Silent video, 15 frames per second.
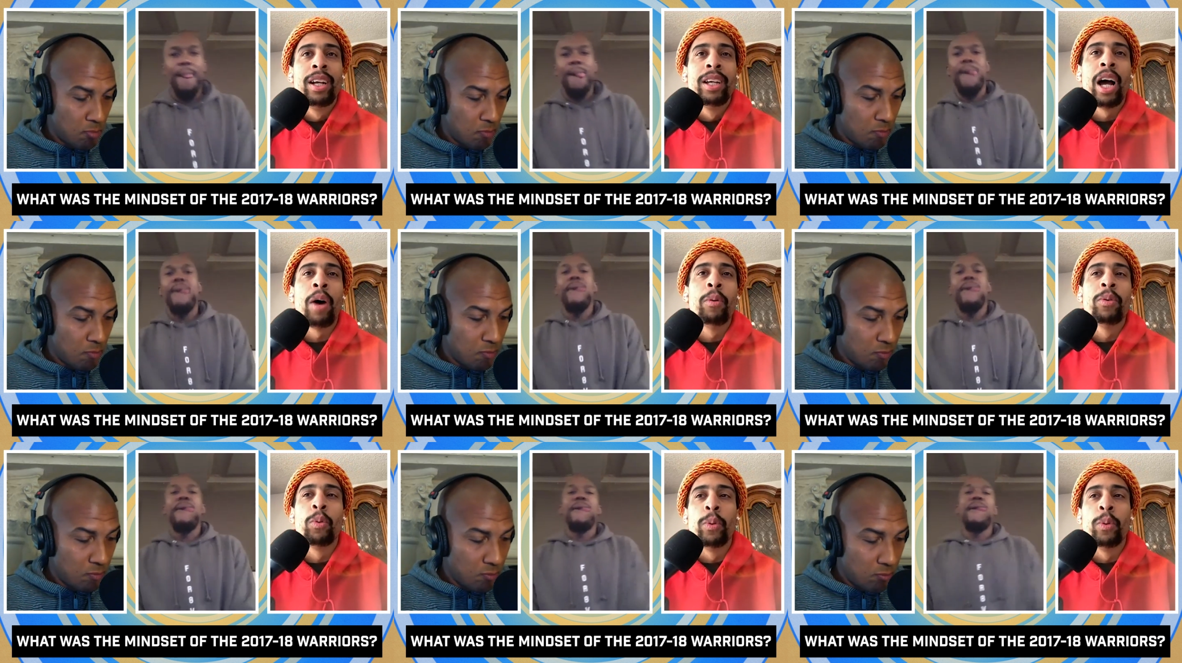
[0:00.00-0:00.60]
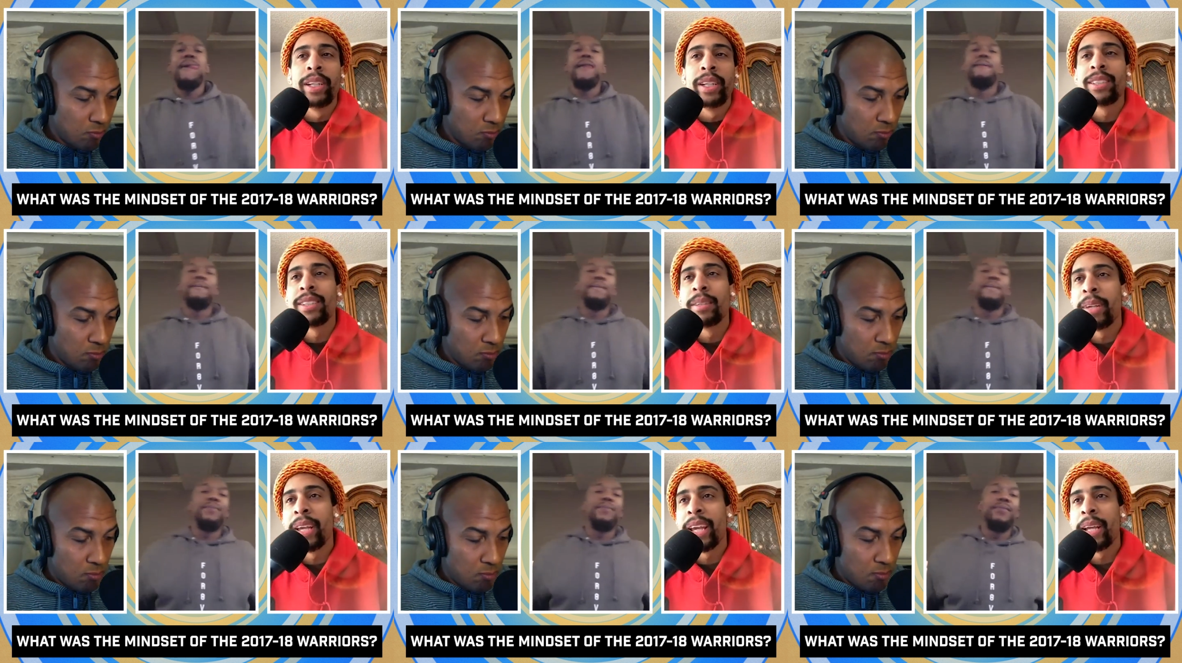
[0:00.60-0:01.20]
Speaker 1: y'all would win
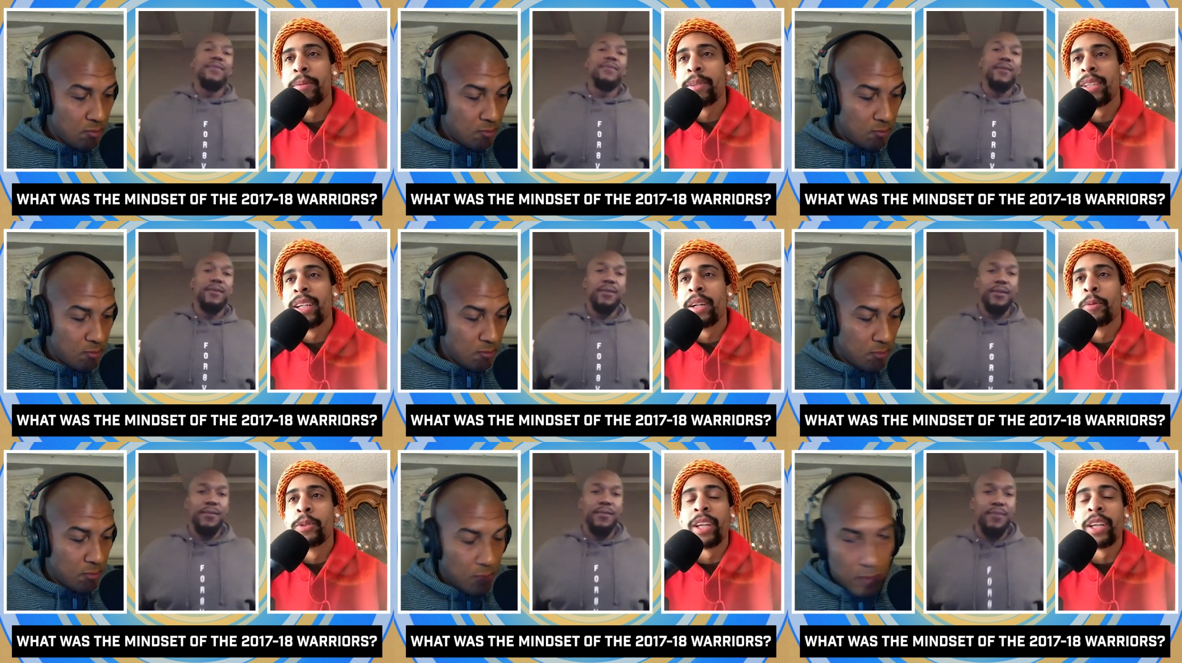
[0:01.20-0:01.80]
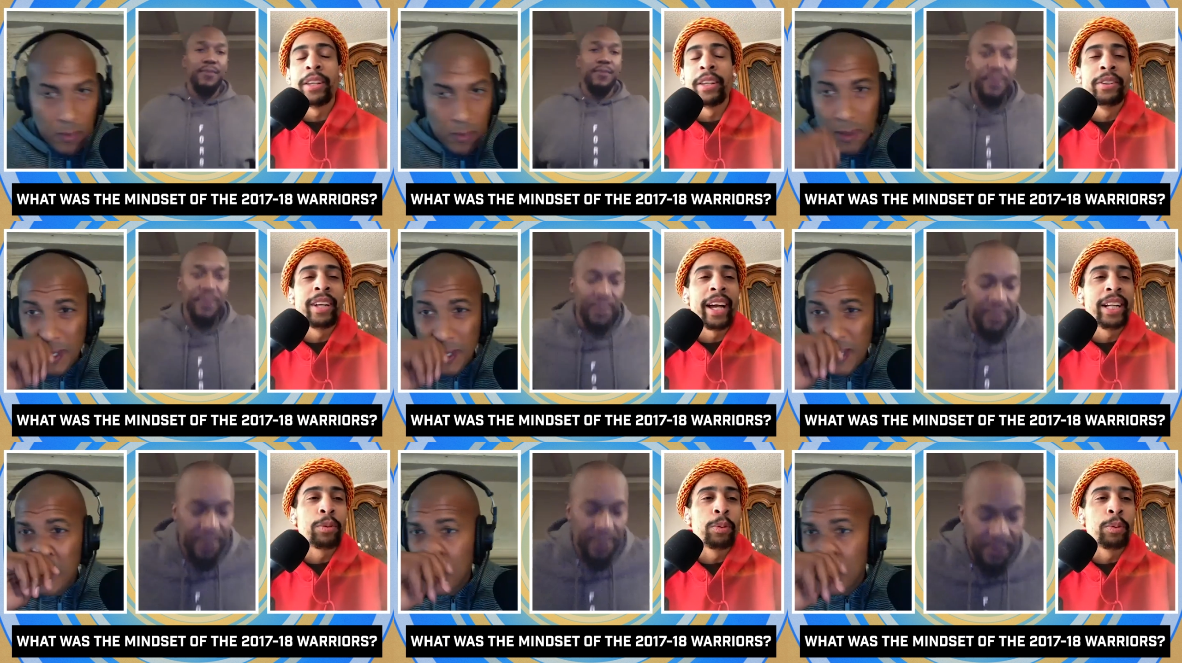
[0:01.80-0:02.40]
some games, and then there was other
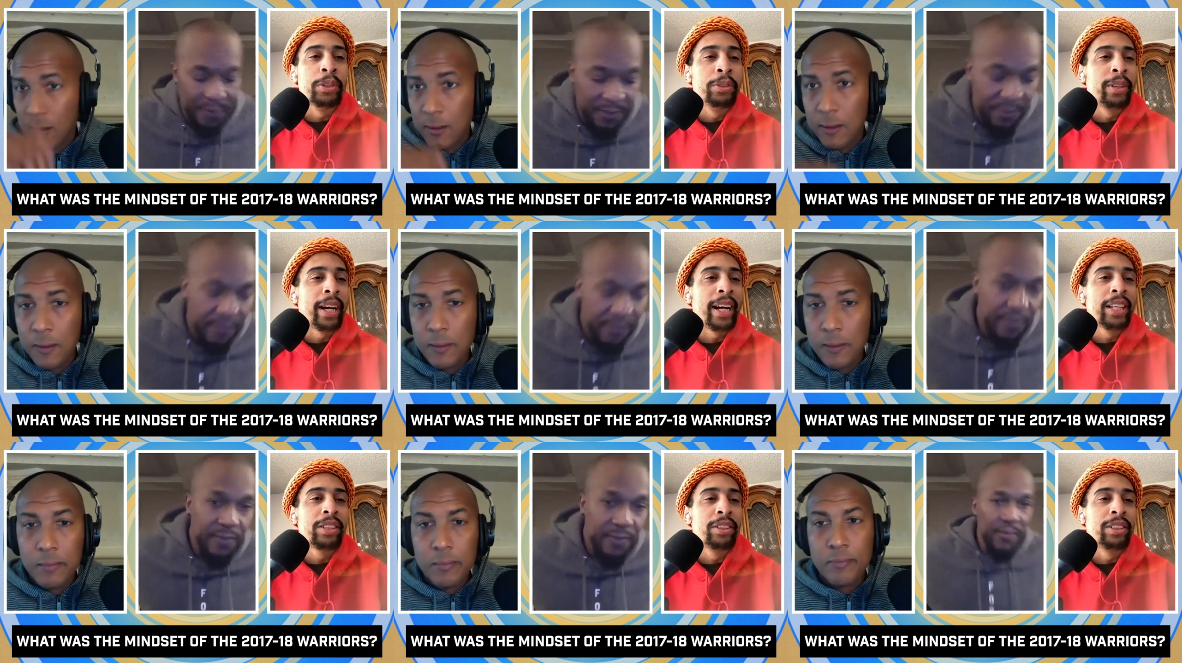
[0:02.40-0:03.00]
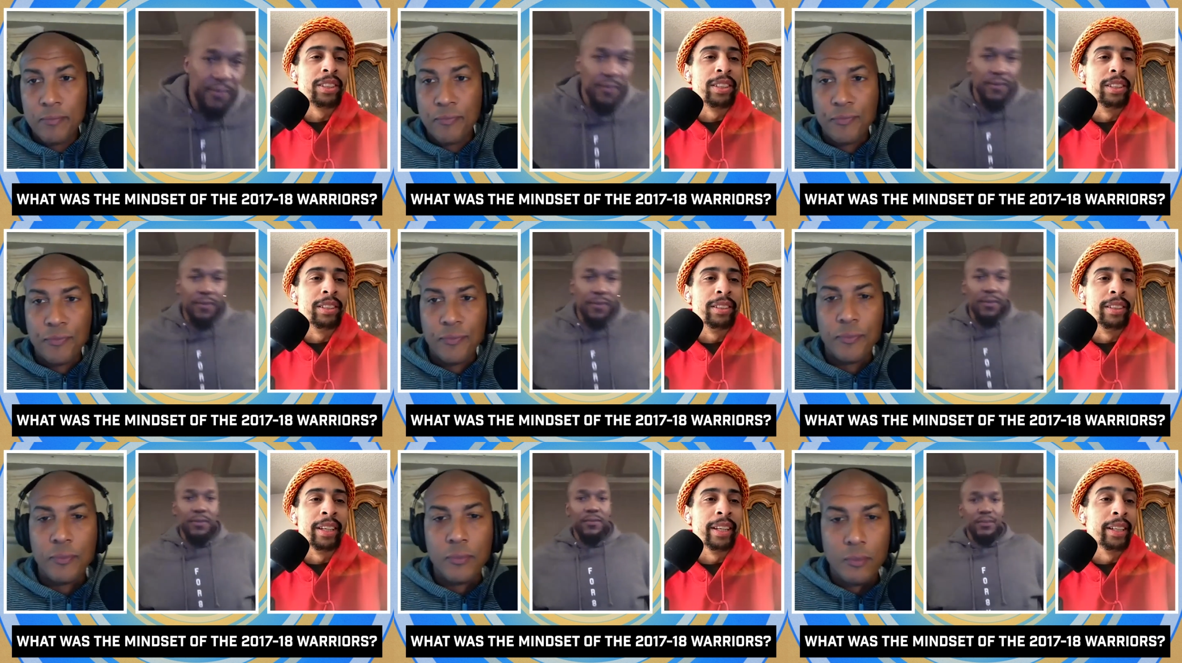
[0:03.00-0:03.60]
nights where you guys just
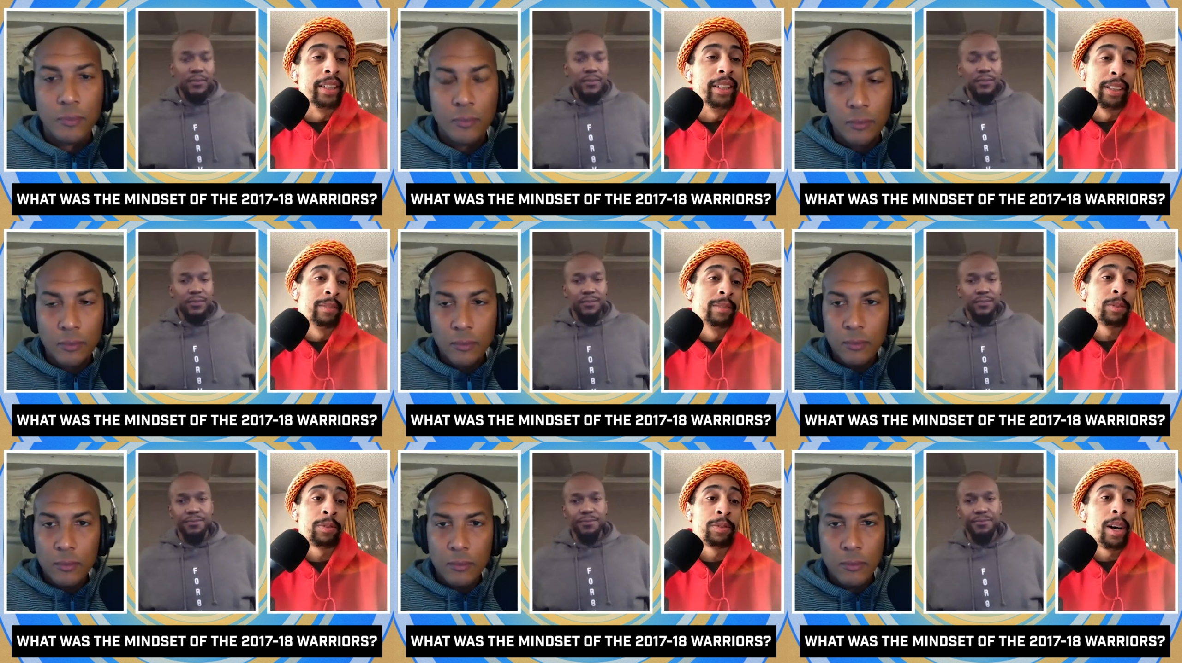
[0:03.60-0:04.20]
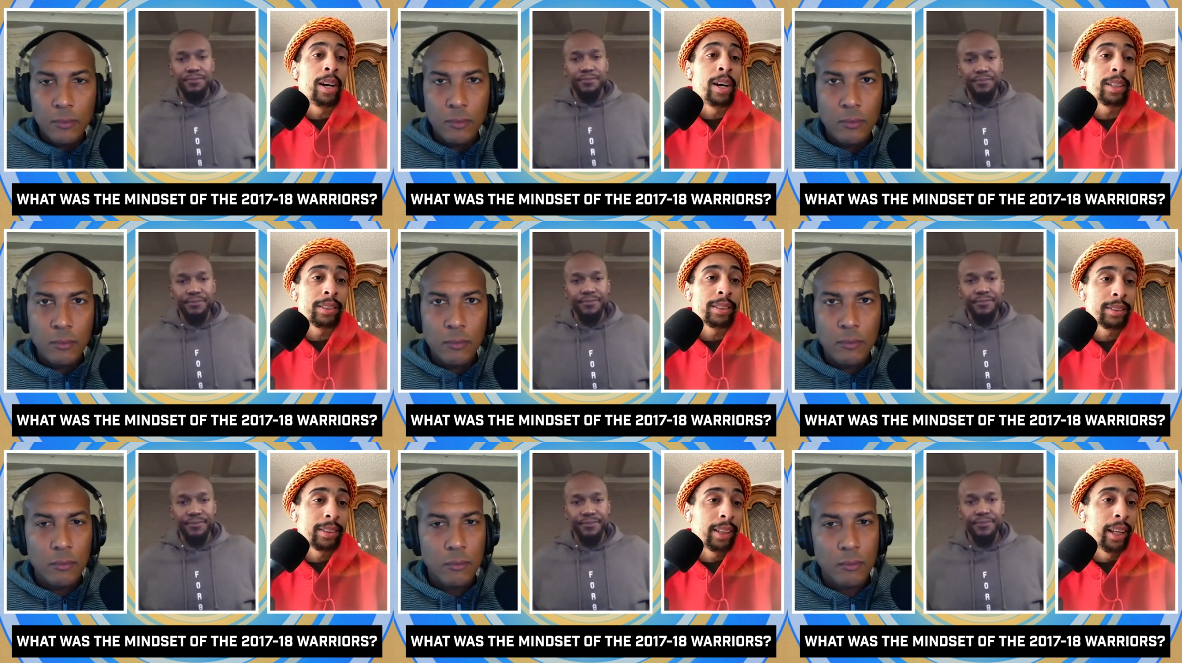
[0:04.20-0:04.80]
didn't give a fuck.
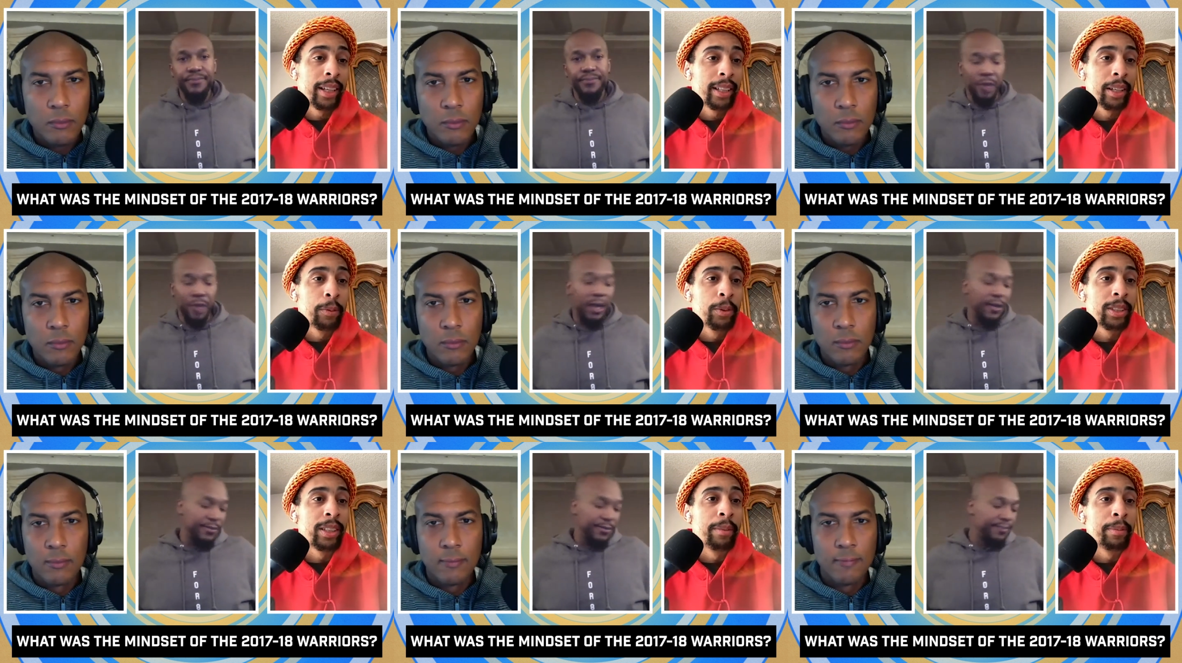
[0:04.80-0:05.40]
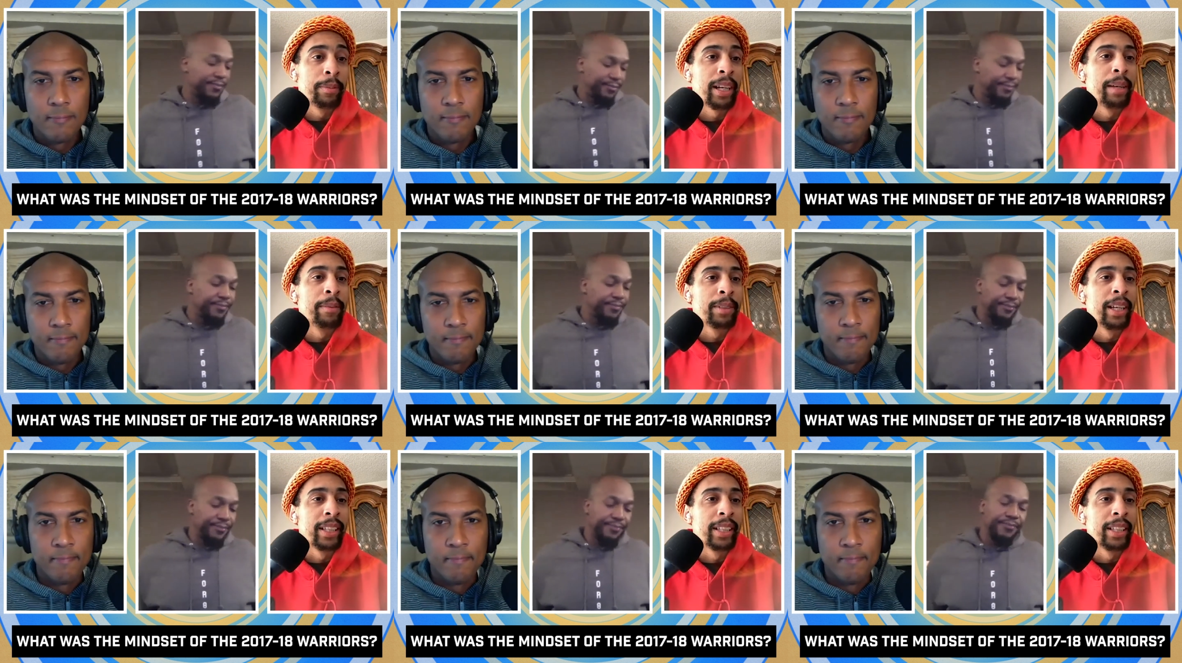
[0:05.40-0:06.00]
Like there right. was
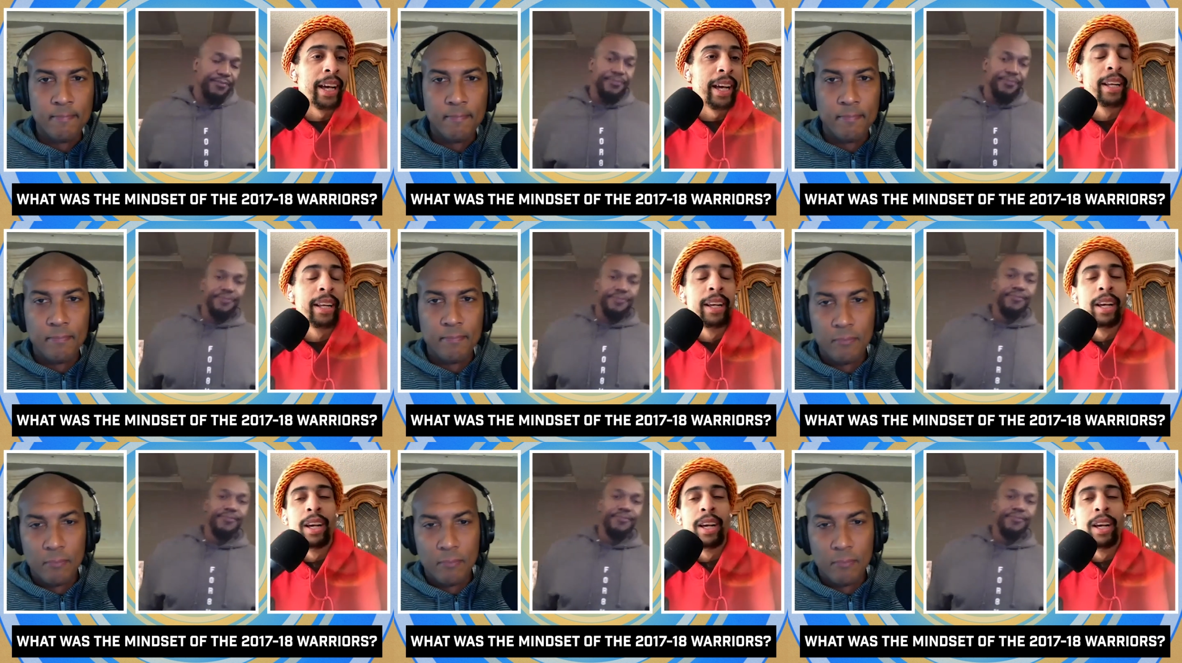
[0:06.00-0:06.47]
sometimes like that.